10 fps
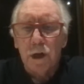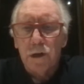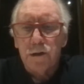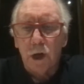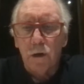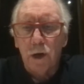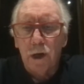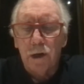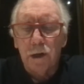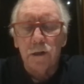So
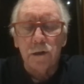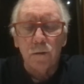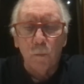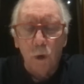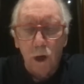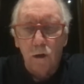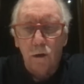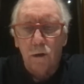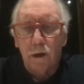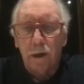India did
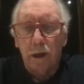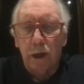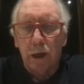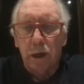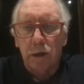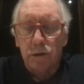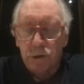well in,